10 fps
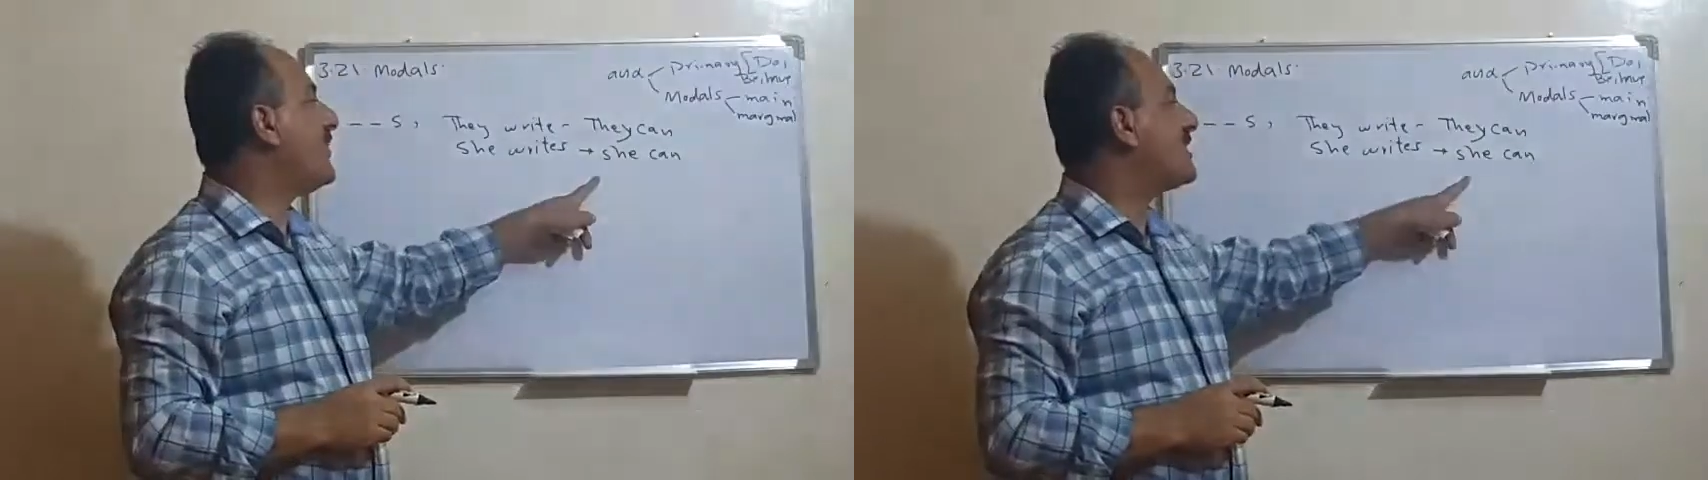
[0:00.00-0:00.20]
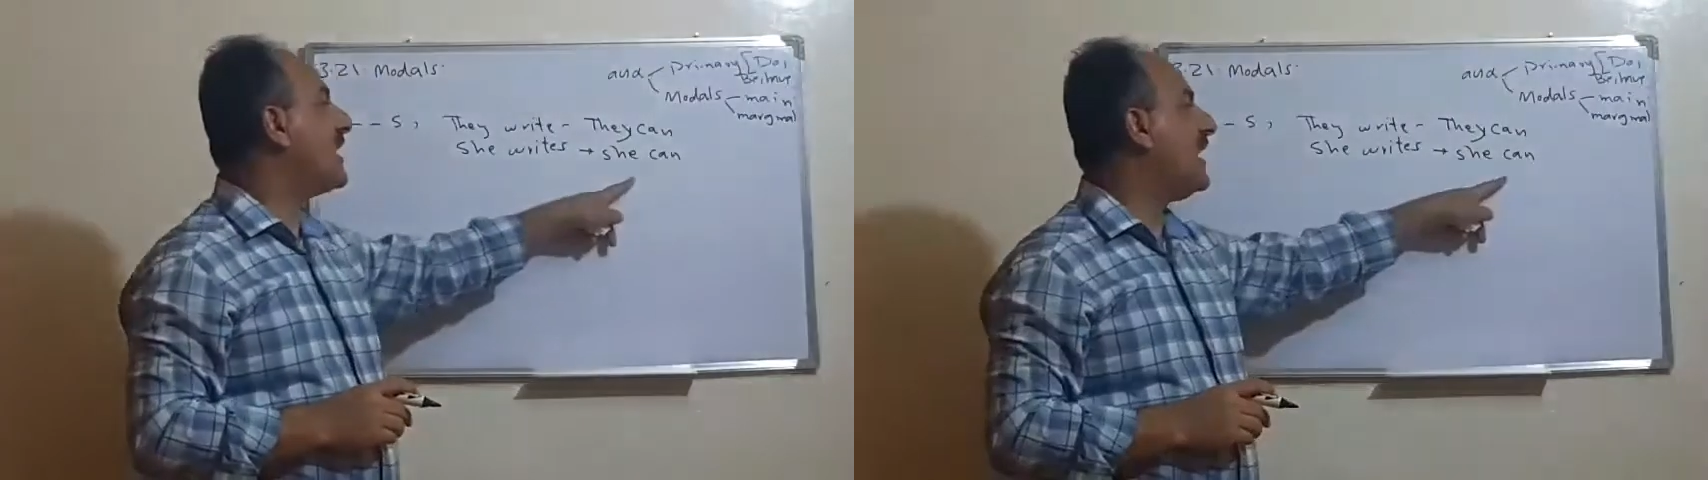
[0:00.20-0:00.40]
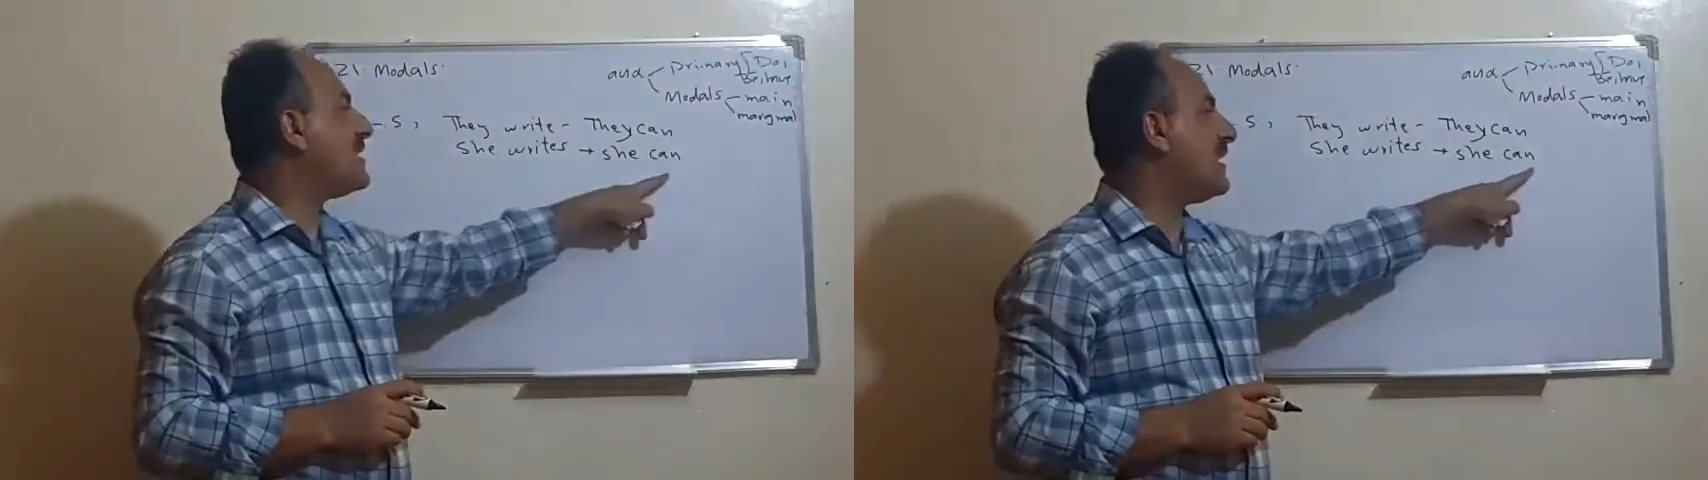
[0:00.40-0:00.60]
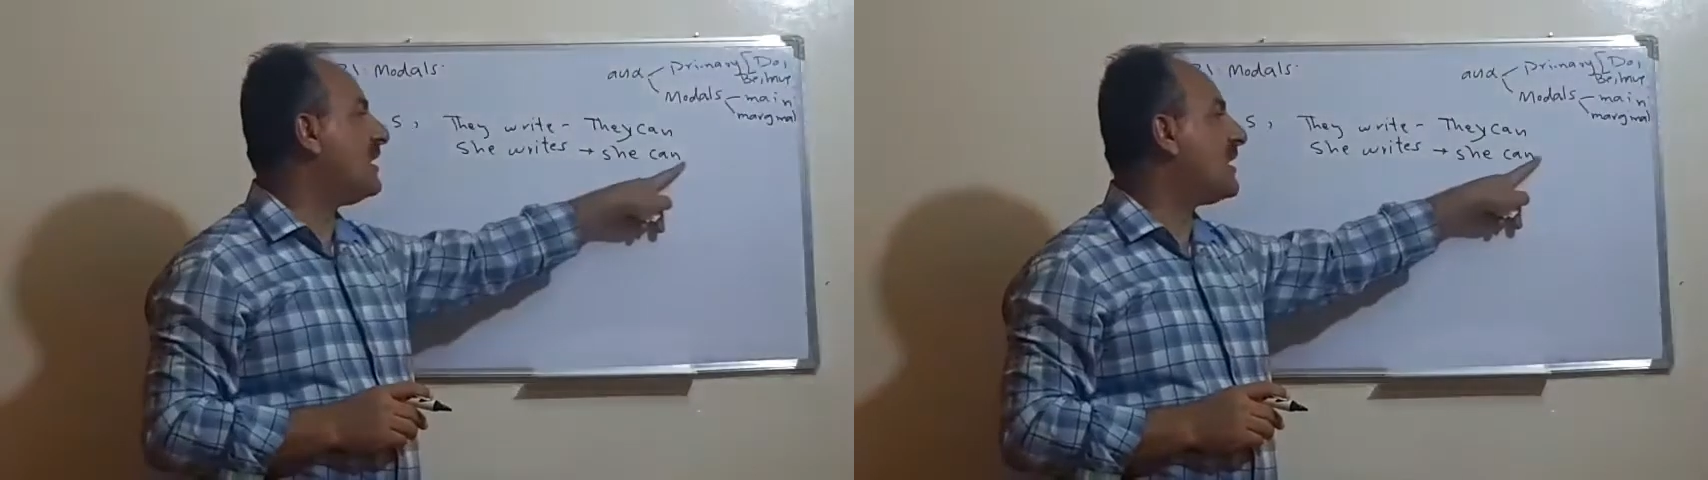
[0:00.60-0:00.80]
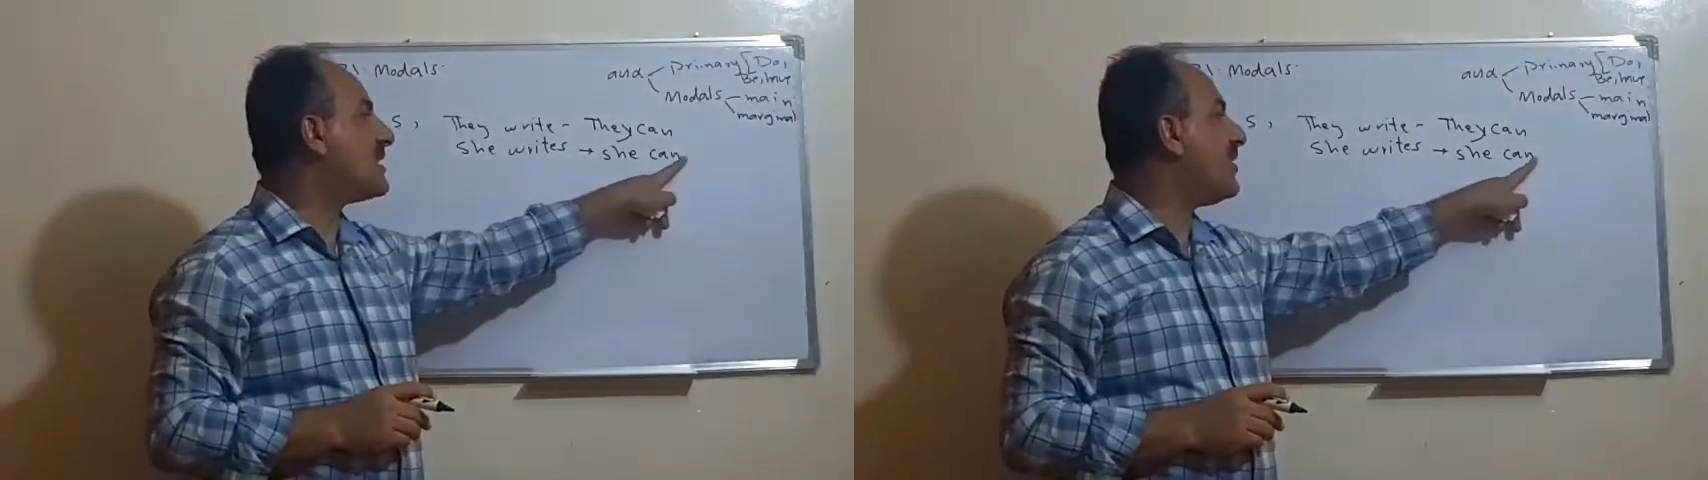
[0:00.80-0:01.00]
this case it
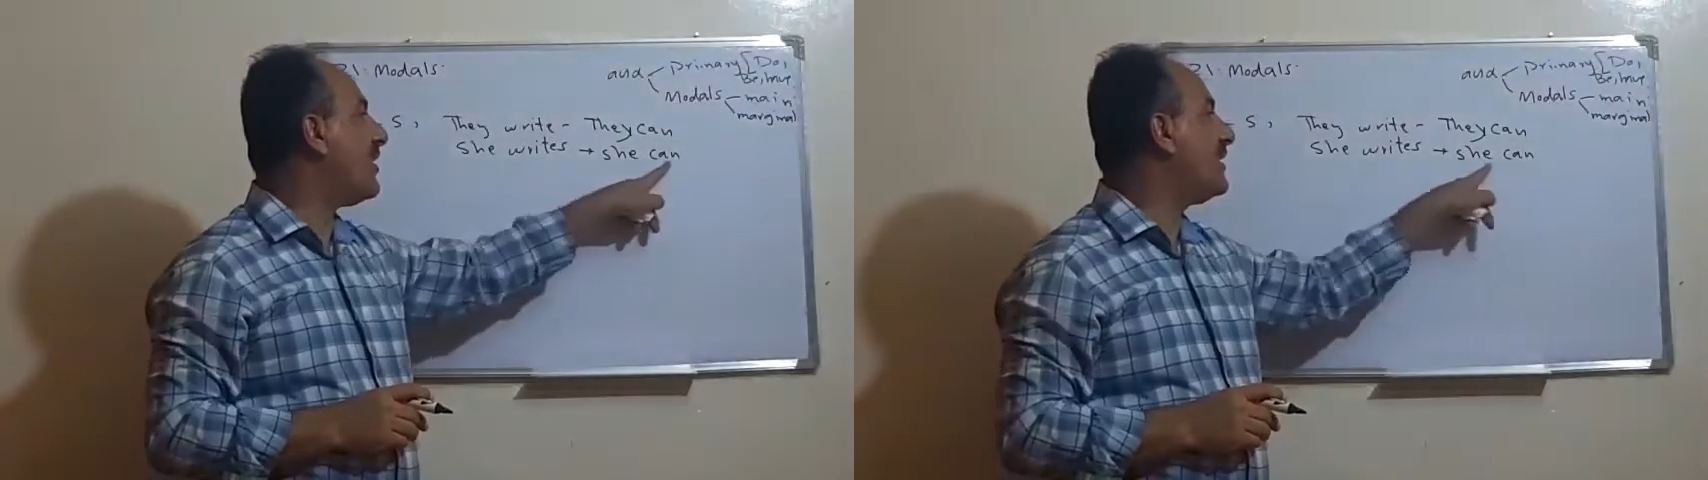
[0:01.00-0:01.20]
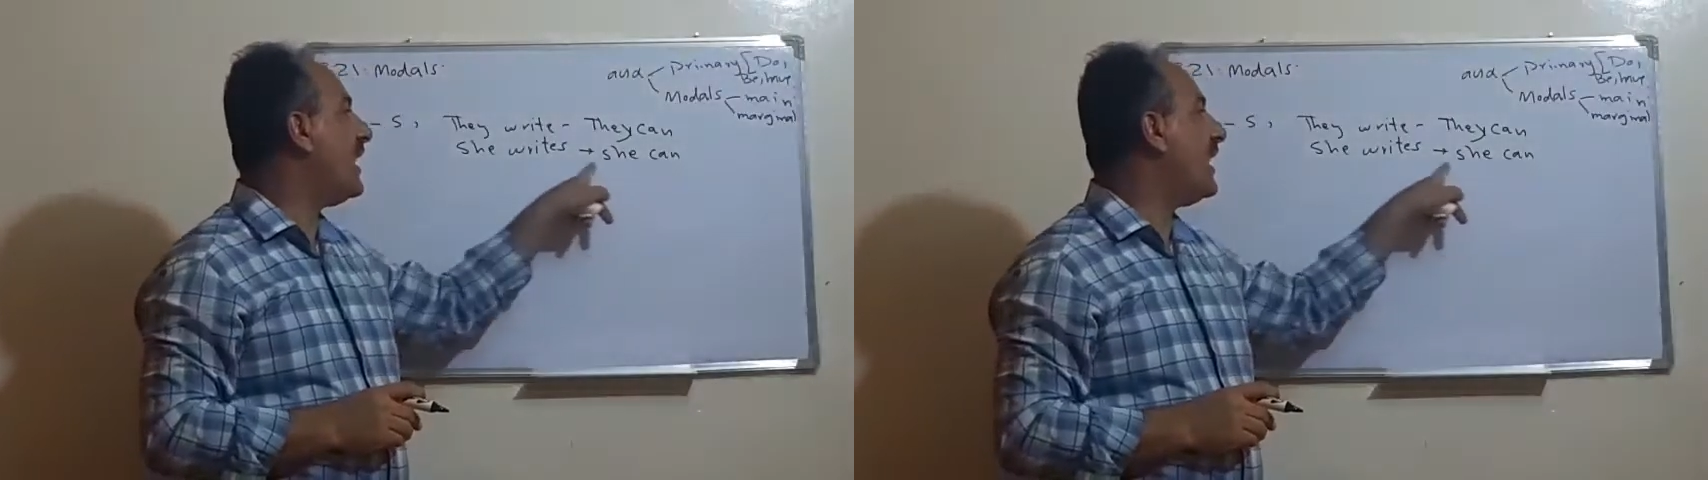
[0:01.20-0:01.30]
does not